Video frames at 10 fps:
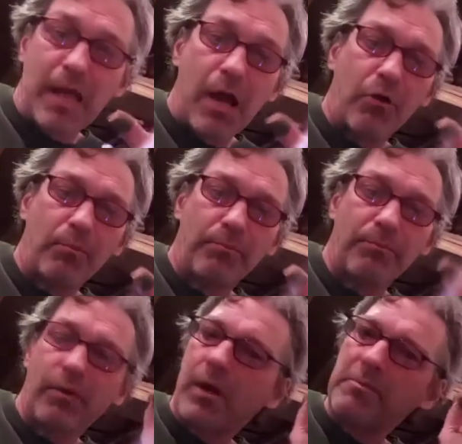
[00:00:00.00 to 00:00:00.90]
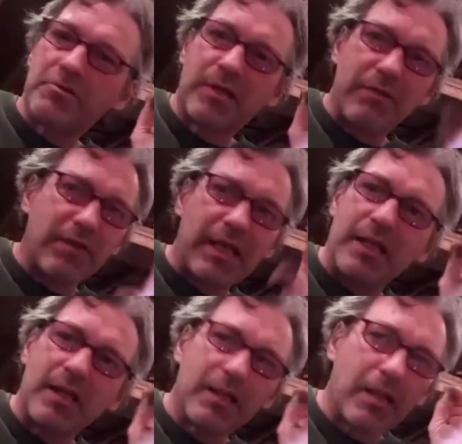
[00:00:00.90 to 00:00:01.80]
now. It's giving it
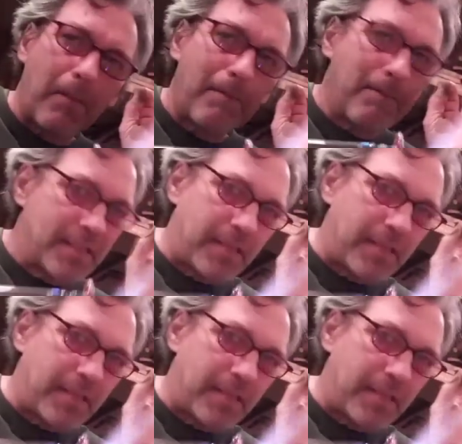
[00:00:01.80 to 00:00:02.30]
the tip.